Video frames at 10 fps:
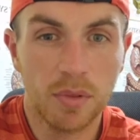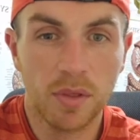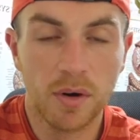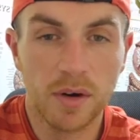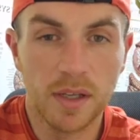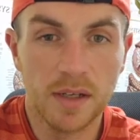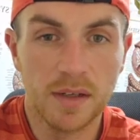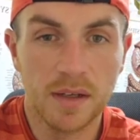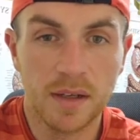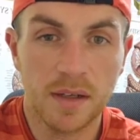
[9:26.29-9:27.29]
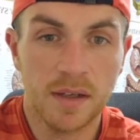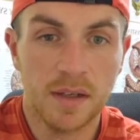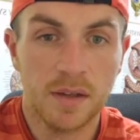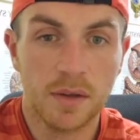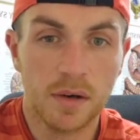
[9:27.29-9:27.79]
30 to
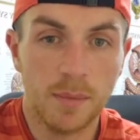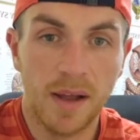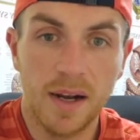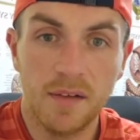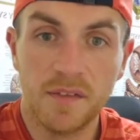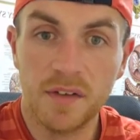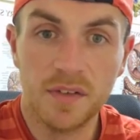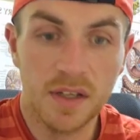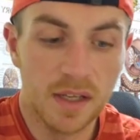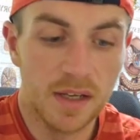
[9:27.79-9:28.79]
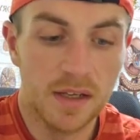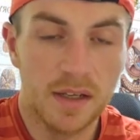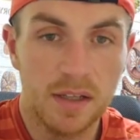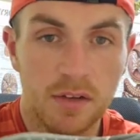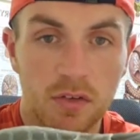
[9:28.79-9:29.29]
30 mile 50K
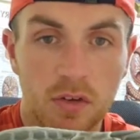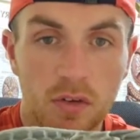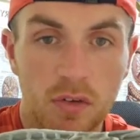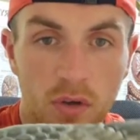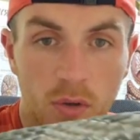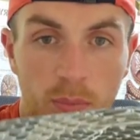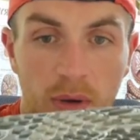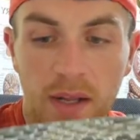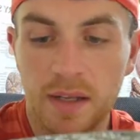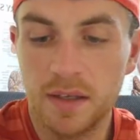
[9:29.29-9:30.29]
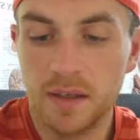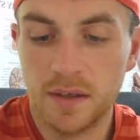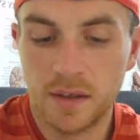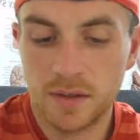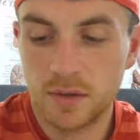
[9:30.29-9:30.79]
in the shoe, so plenty
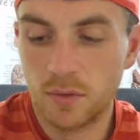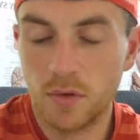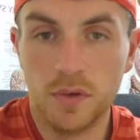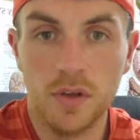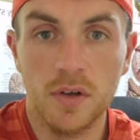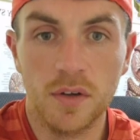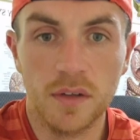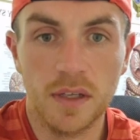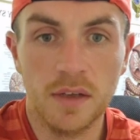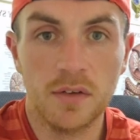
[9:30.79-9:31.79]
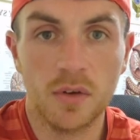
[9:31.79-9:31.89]
to review on these.